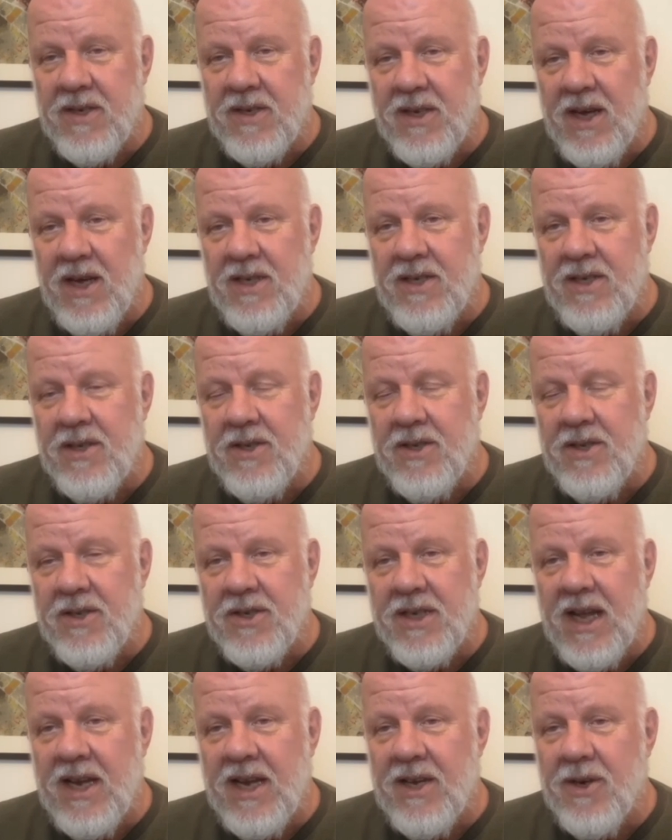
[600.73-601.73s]
size, and the
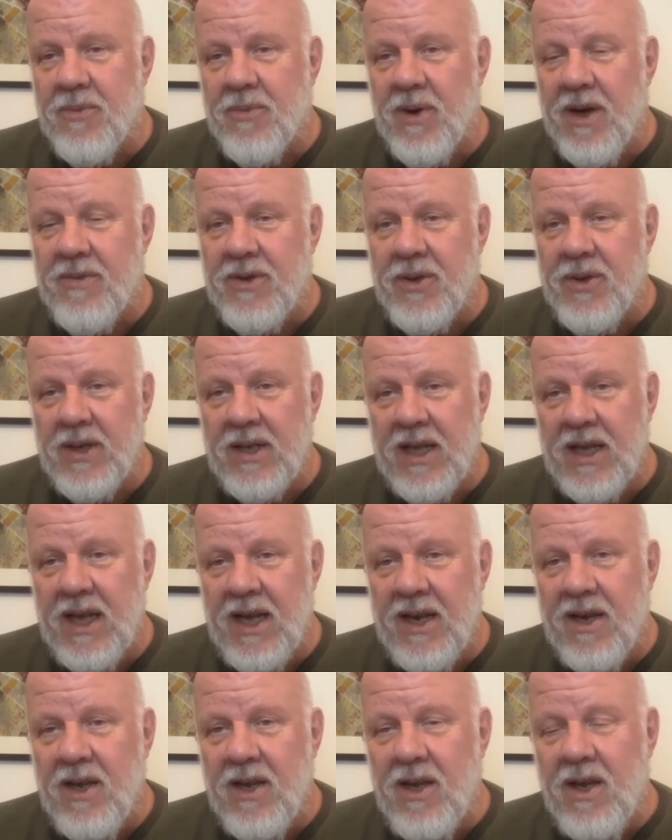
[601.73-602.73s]
standard way of doing
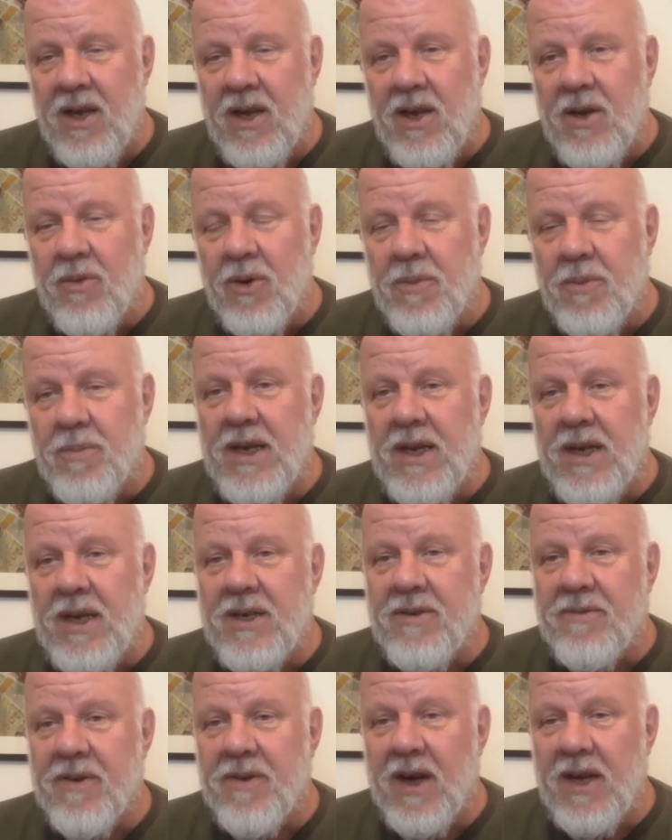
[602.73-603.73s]
that would be
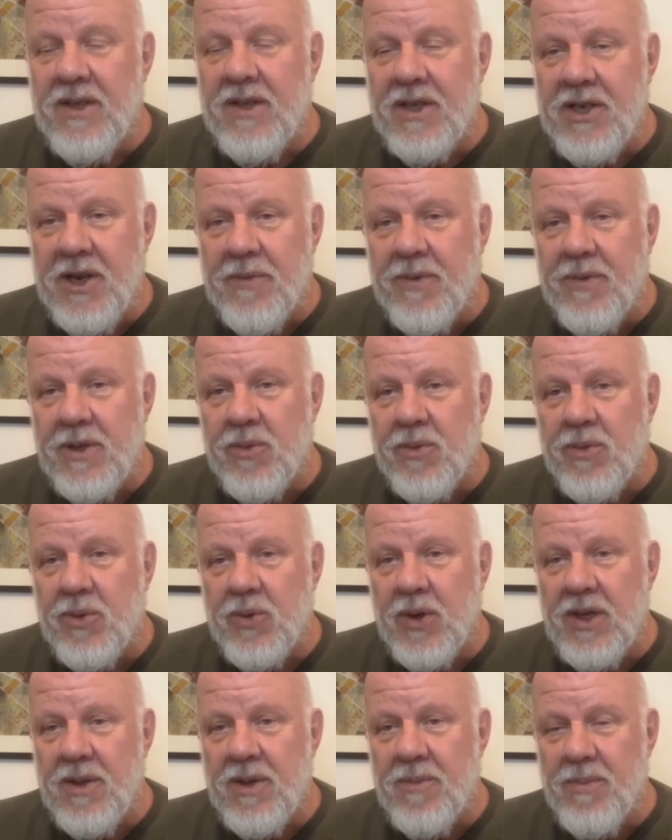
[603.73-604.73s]
to find the difference
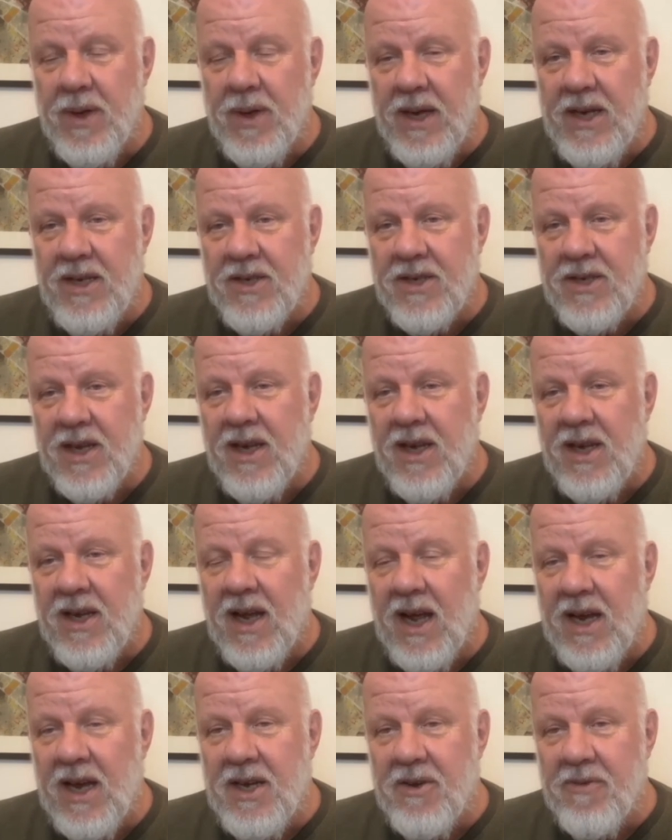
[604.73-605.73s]
between the means
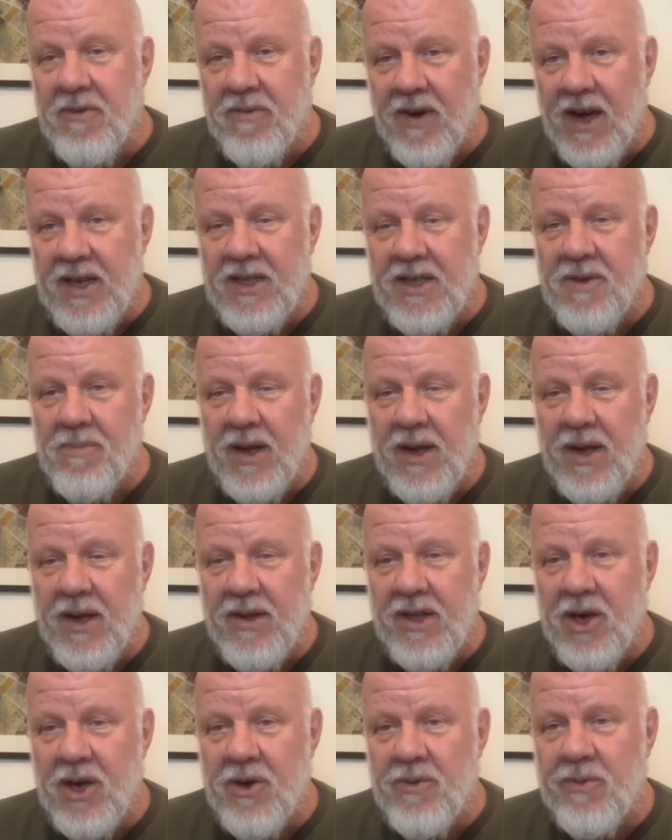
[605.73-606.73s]
and divide them by
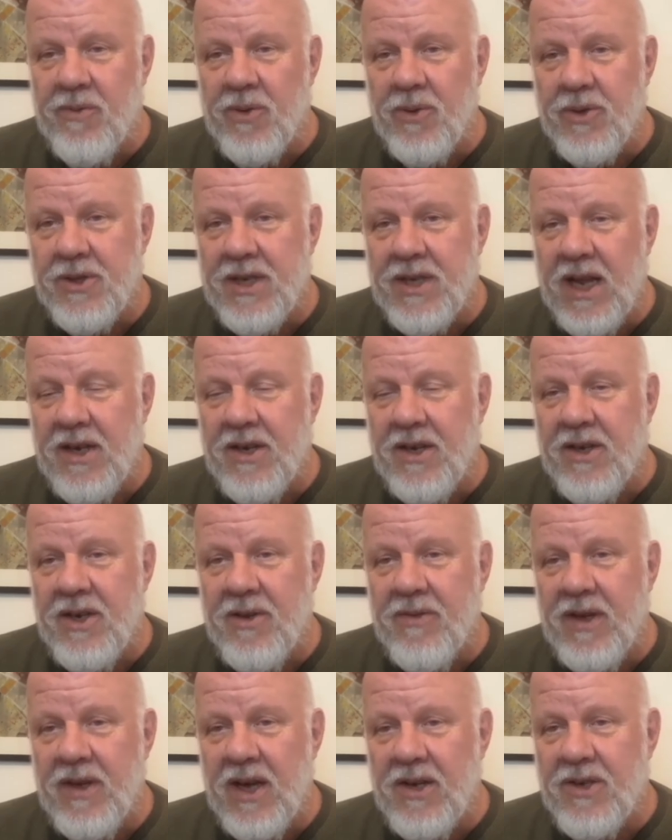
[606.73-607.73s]
the overall standard
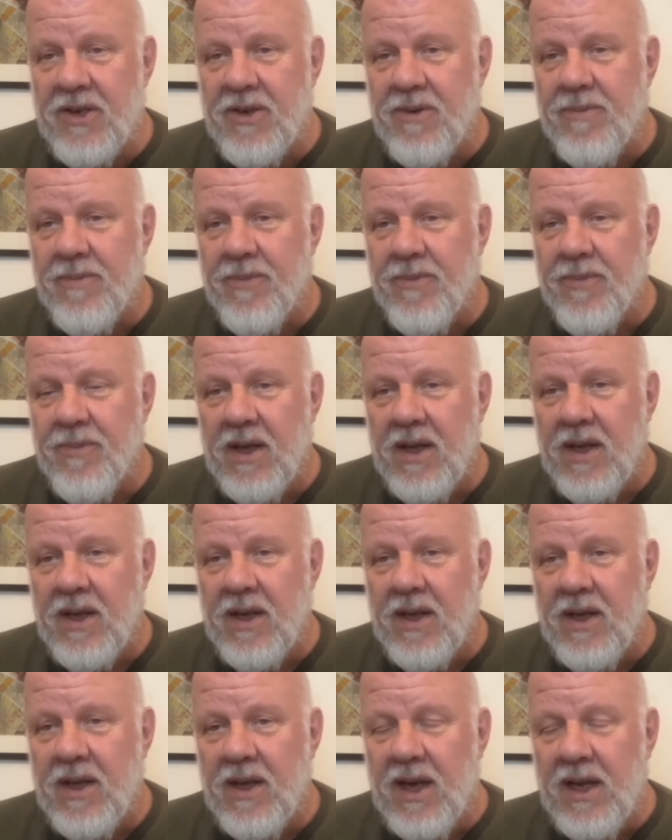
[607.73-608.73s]
deviation.
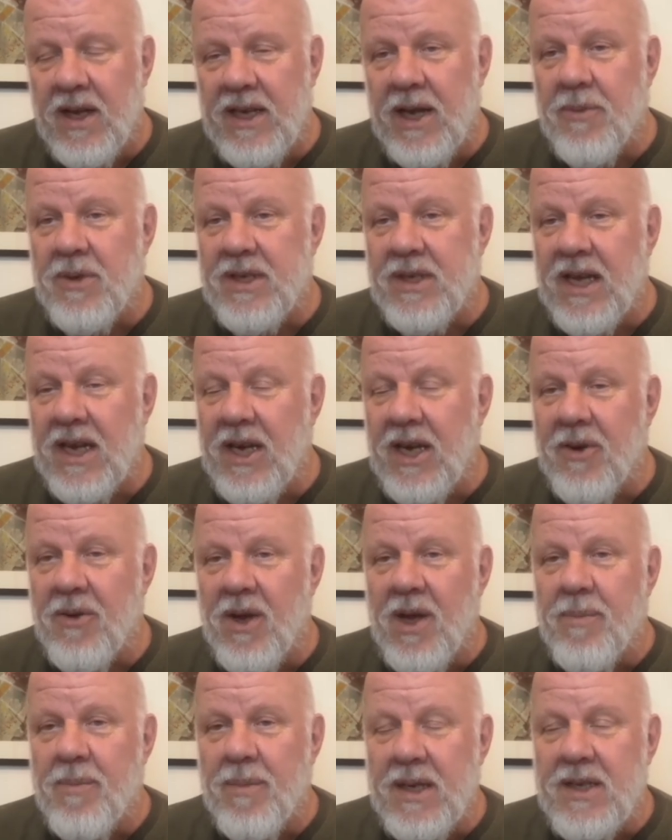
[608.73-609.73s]
And that would tell you
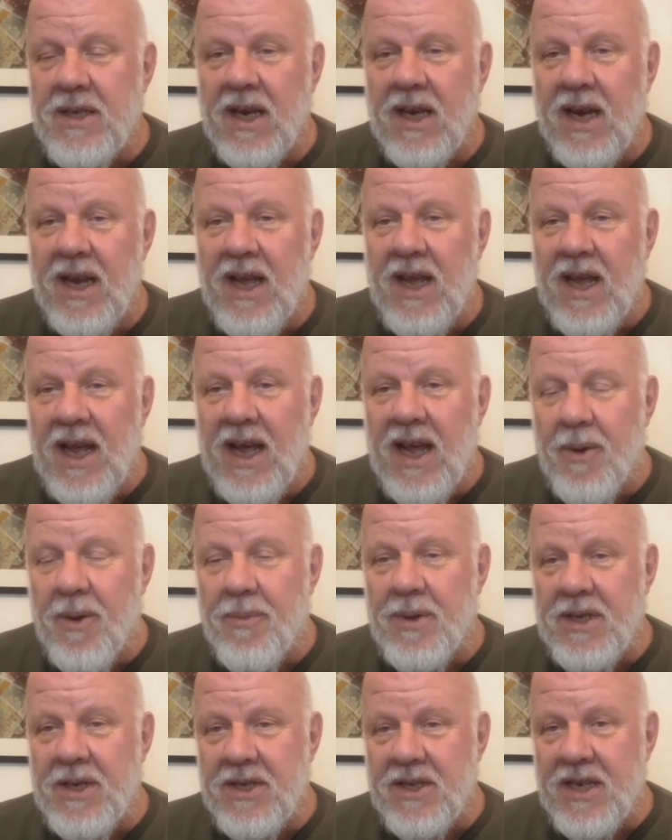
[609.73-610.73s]
basically how
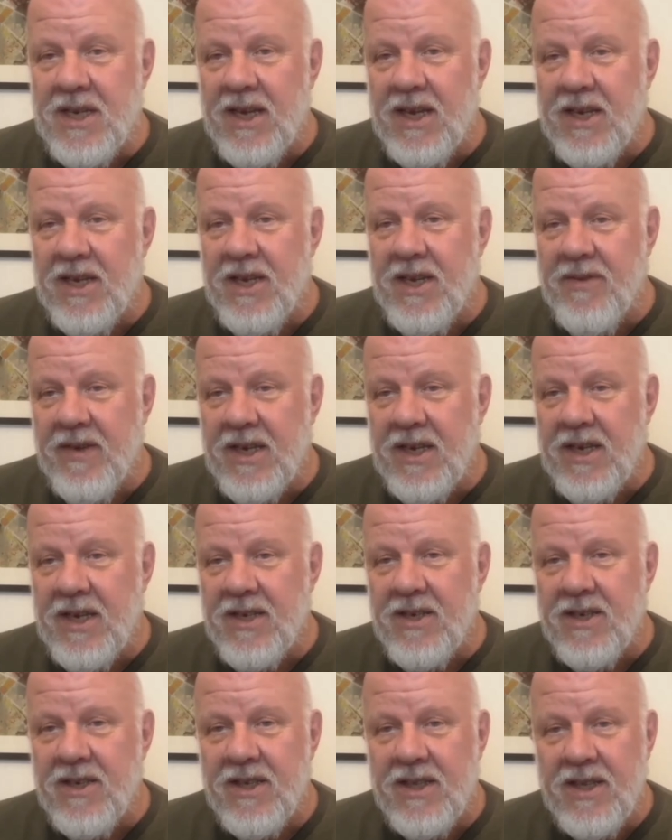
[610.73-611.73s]
many standard
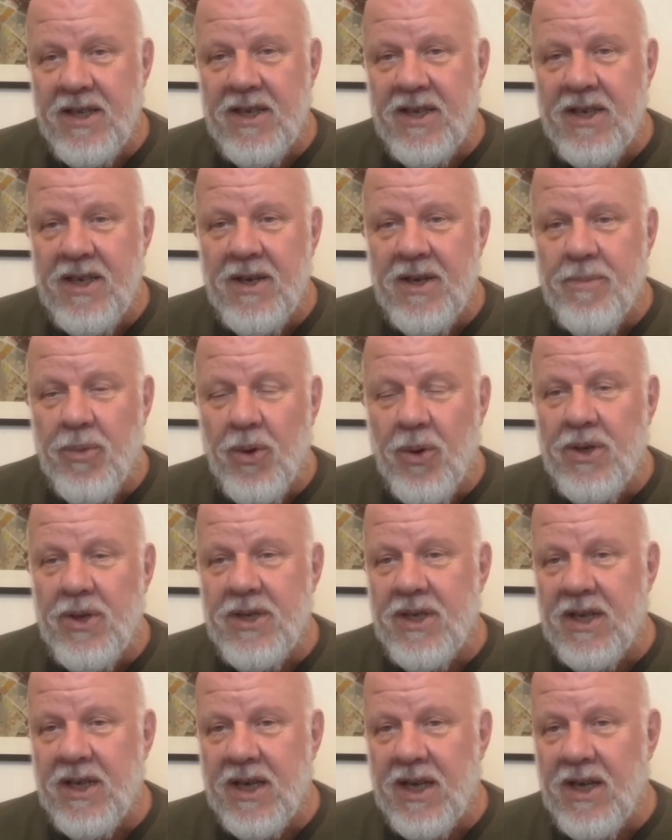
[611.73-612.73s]
deviations the boys
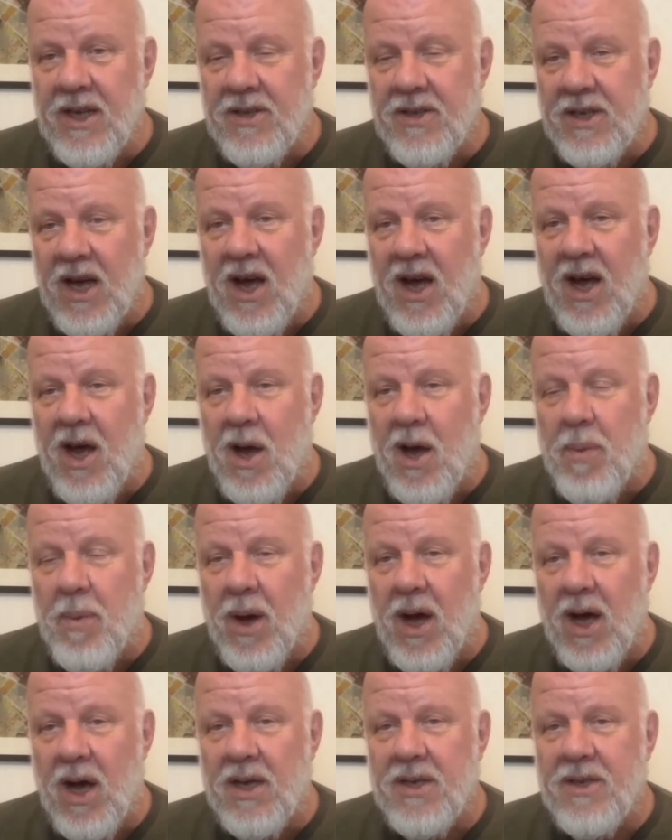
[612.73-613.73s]
and the girls are
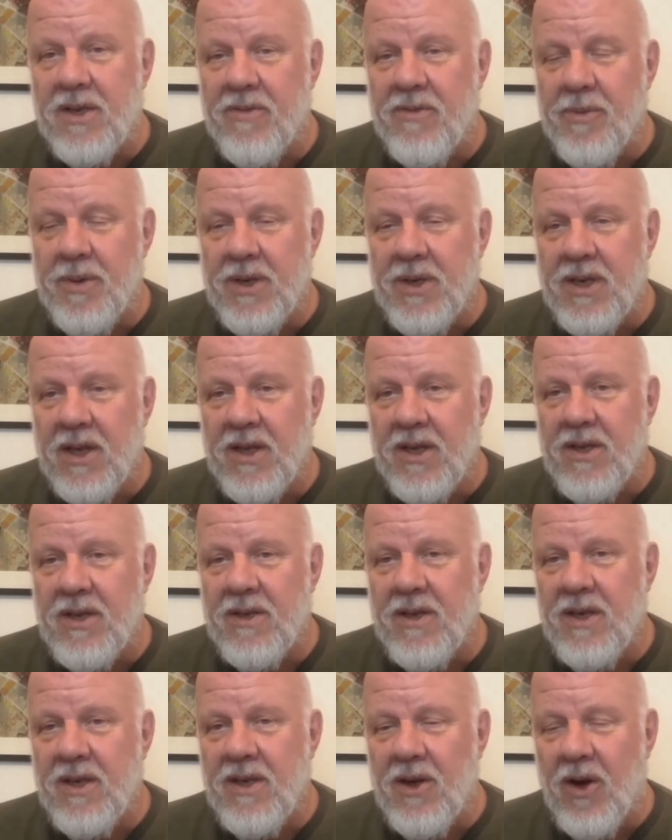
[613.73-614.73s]
apart from each other
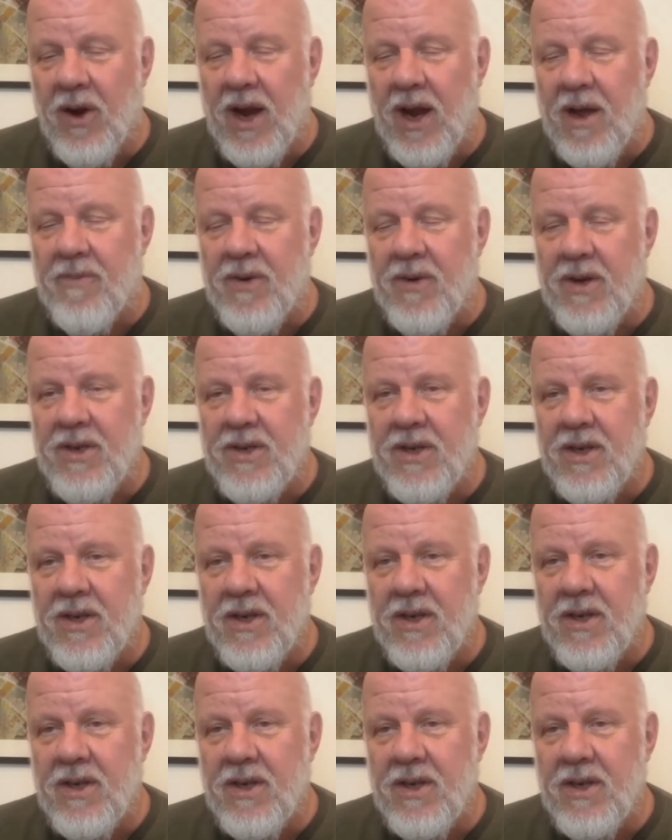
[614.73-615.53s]
on average.